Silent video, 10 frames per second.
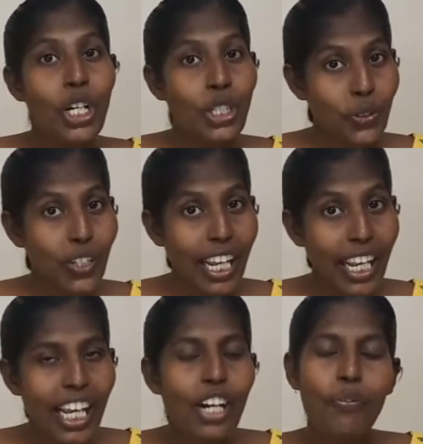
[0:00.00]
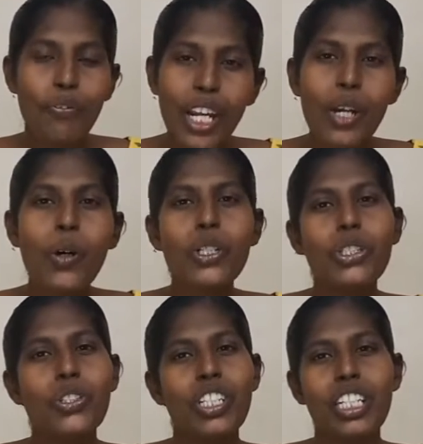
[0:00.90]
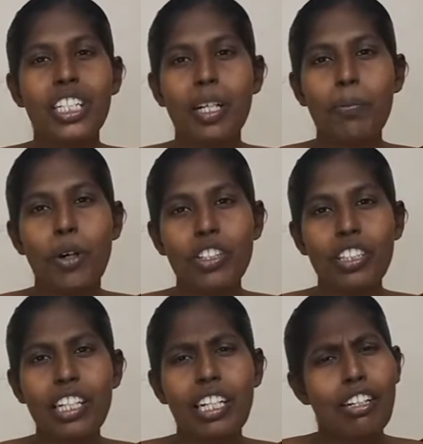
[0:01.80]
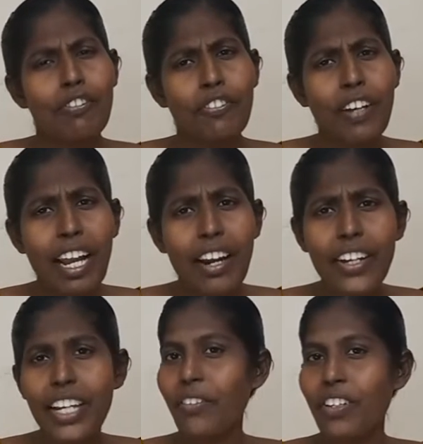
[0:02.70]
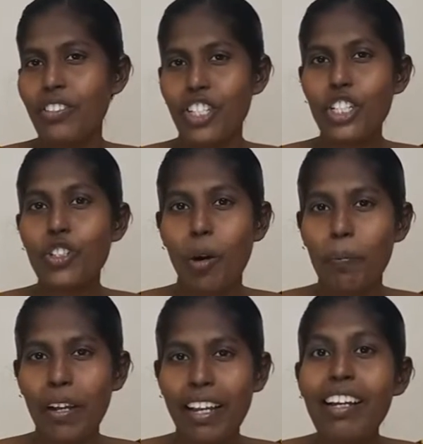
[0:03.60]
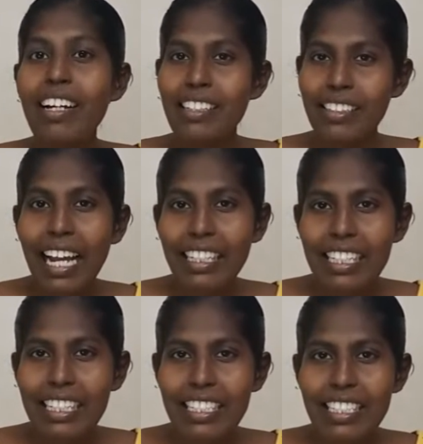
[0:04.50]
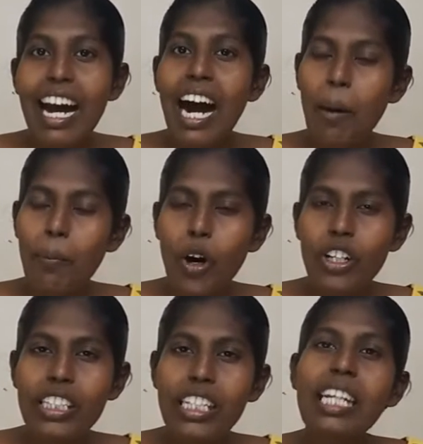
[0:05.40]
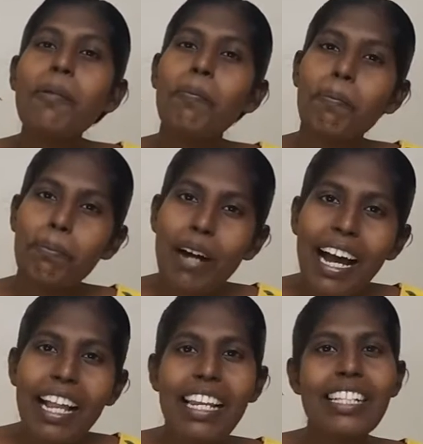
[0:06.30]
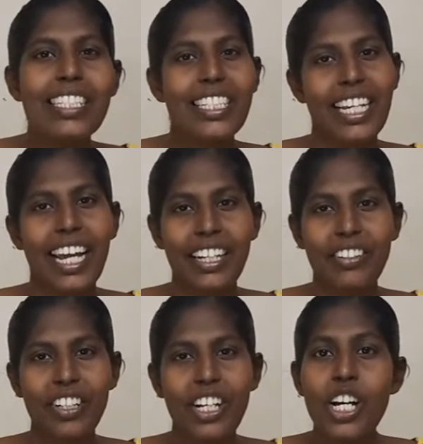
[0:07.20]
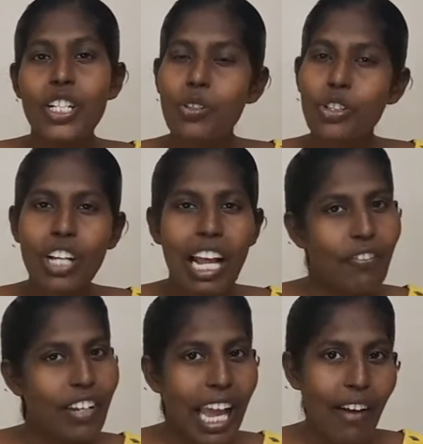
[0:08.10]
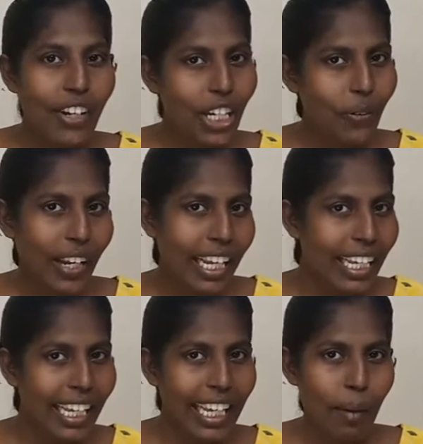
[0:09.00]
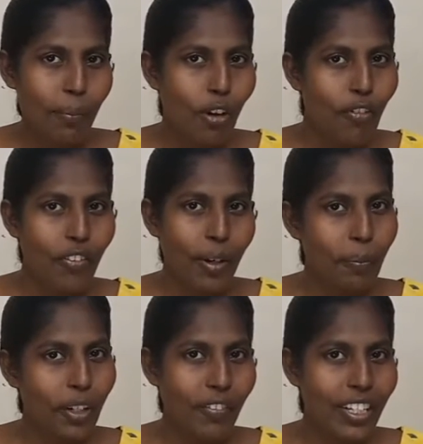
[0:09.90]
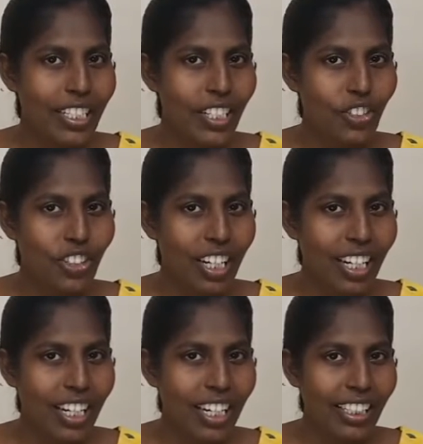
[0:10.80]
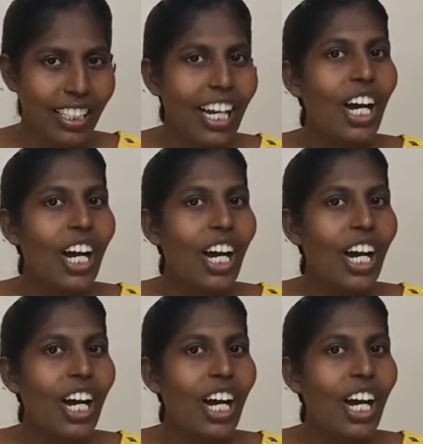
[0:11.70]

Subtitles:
Today, we're going to learn about the very interesting topic that is about the balanced diet. So, shall we have a quick recap of our previous session?